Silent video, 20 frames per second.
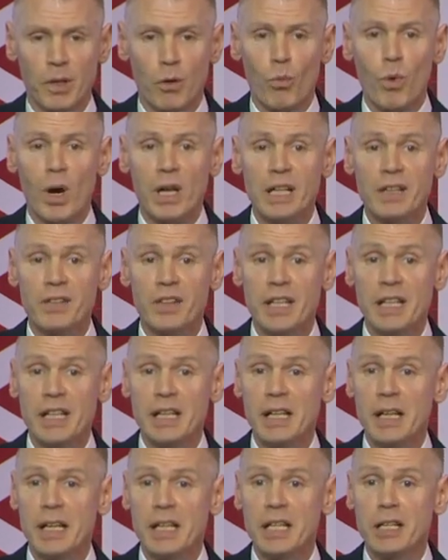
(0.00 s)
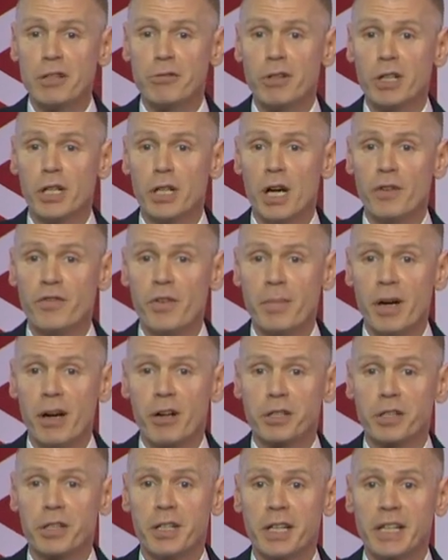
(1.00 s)
While in the era of
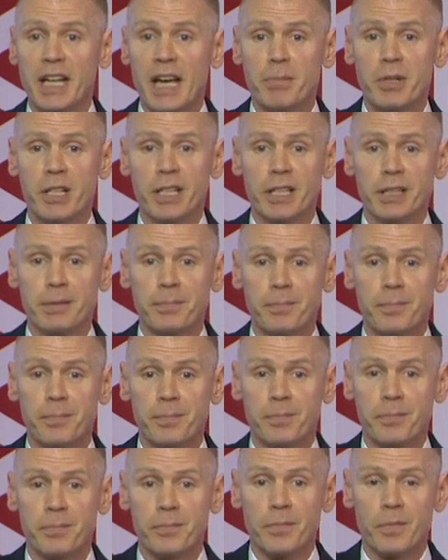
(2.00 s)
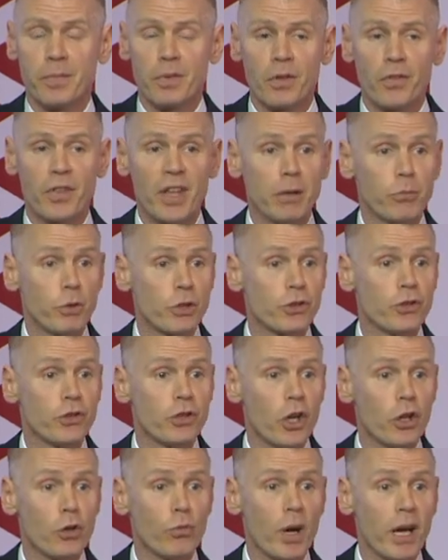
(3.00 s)
American hegemony, there was
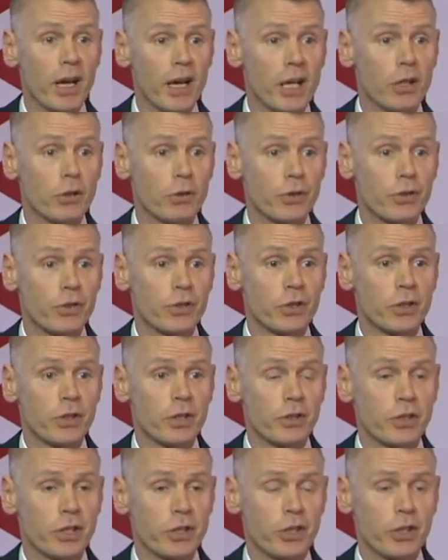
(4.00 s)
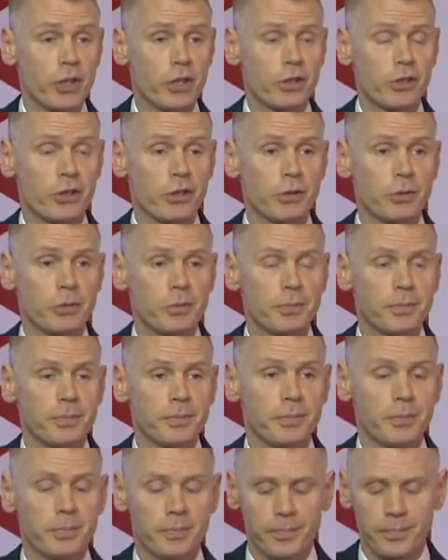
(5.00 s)
nowhere else to turn to,
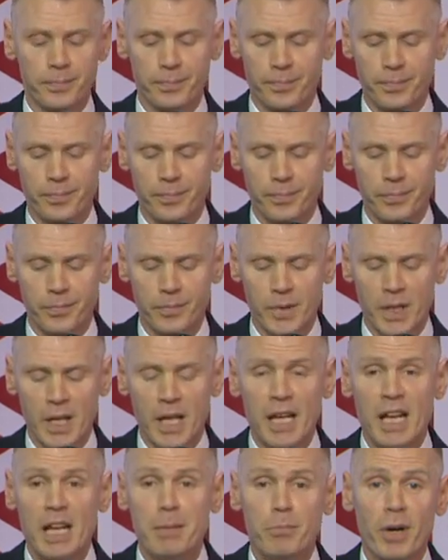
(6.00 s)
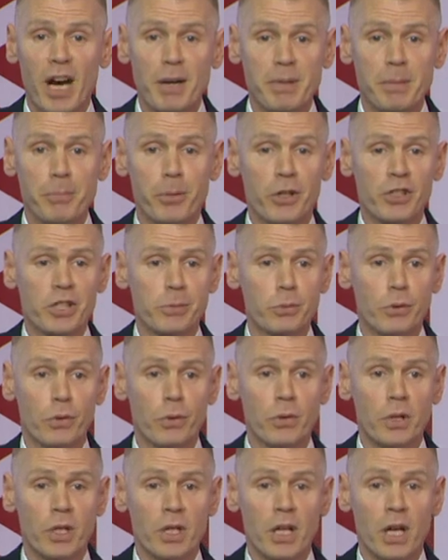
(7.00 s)
it might be
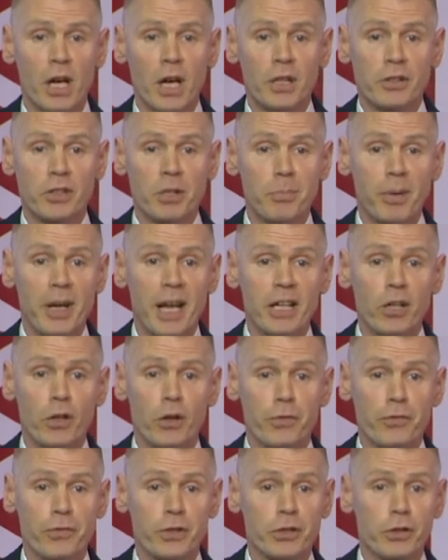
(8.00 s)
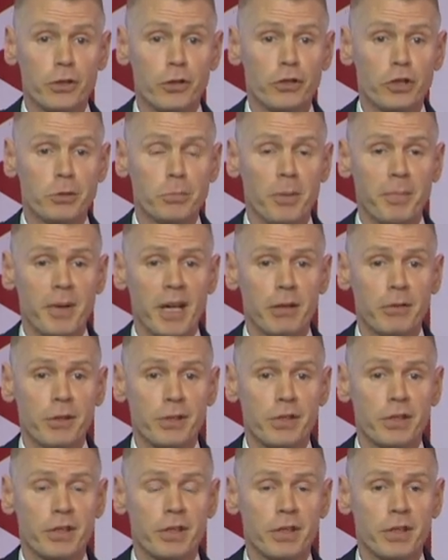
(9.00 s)
possible to play off the two
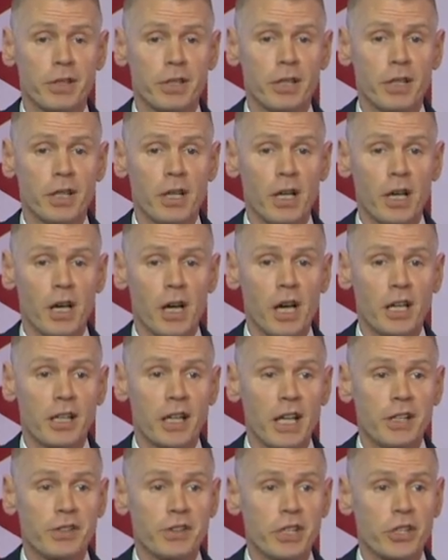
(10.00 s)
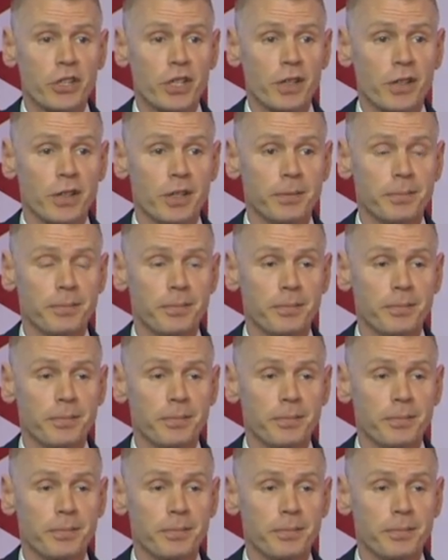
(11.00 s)
superpowers against each other.